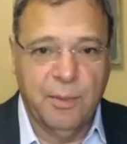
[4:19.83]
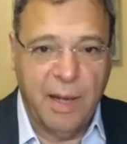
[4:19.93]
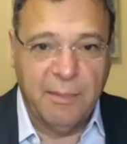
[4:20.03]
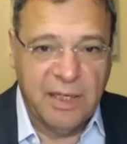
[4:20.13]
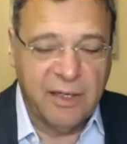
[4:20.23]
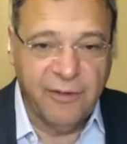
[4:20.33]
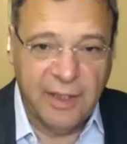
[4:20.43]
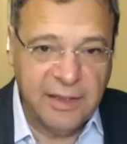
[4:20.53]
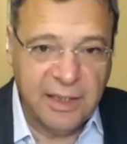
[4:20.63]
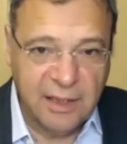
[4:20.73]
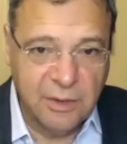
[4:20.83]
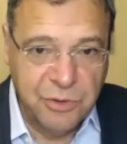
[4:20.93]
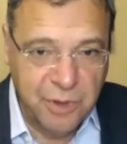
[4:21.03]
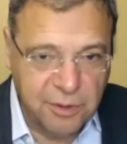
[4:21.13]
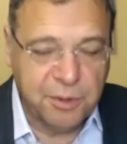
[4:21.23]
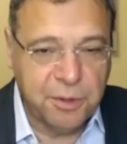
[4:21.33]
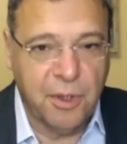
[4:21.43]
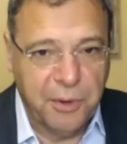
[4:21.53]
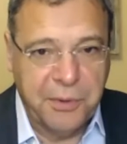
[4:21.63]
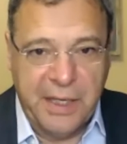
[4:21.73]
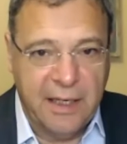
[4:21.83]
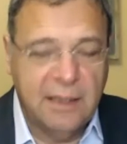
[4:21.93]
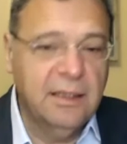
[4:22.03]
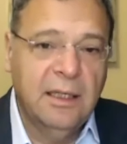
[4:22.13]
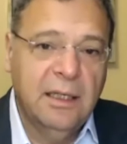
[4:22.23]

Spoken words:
public funding not to go there.